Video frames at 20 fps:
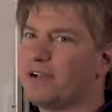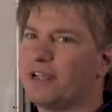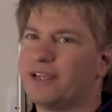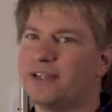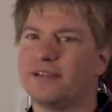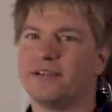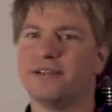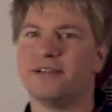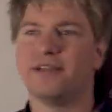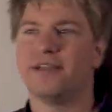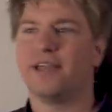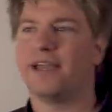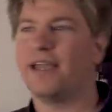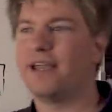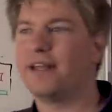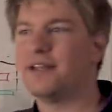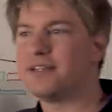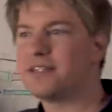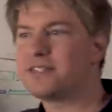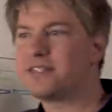wing
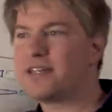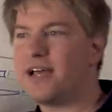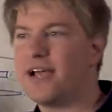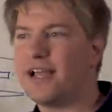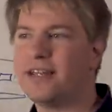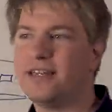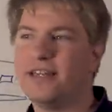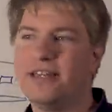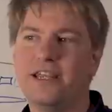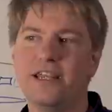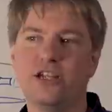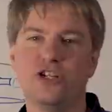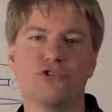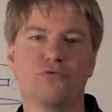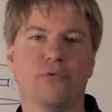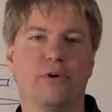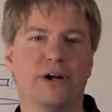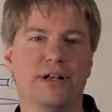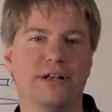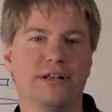and assign
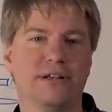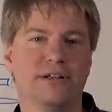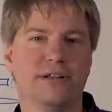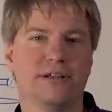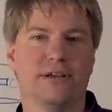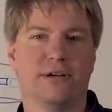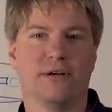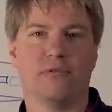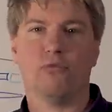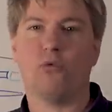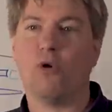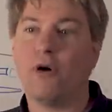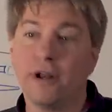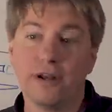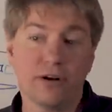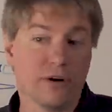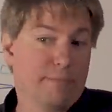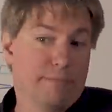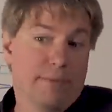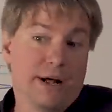each one
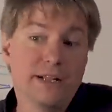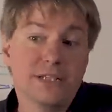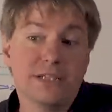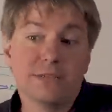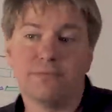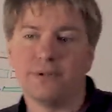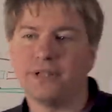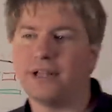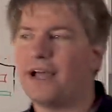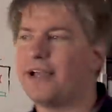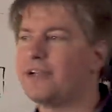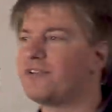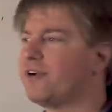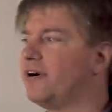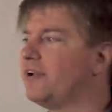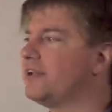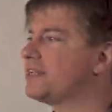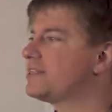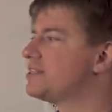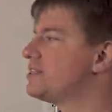one or multiple
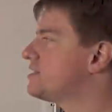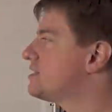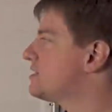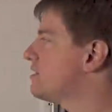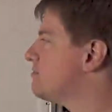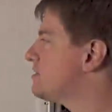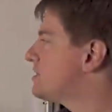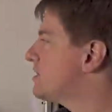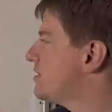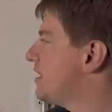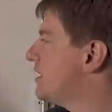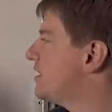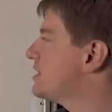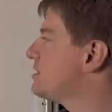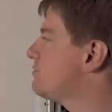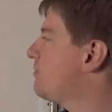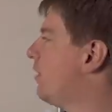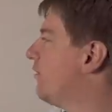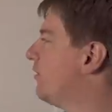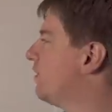hydraulic systems that
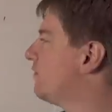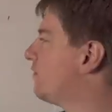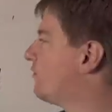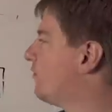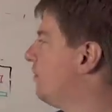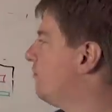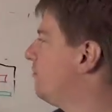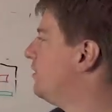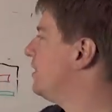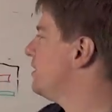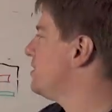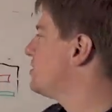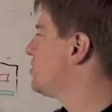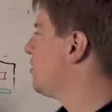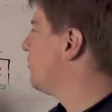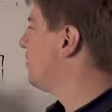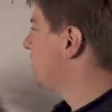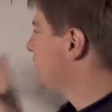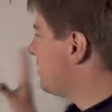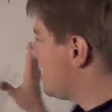it's powered from.
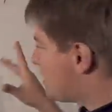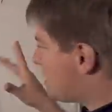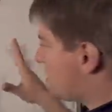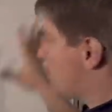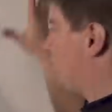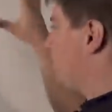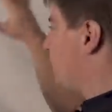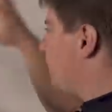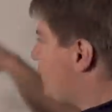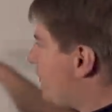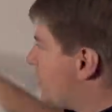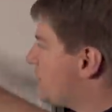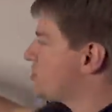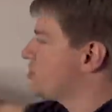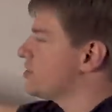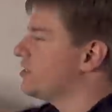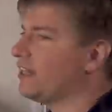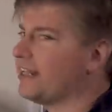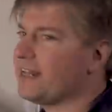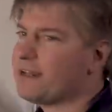So in this
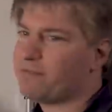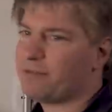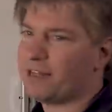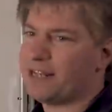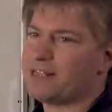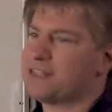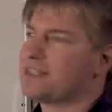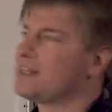fictional airplane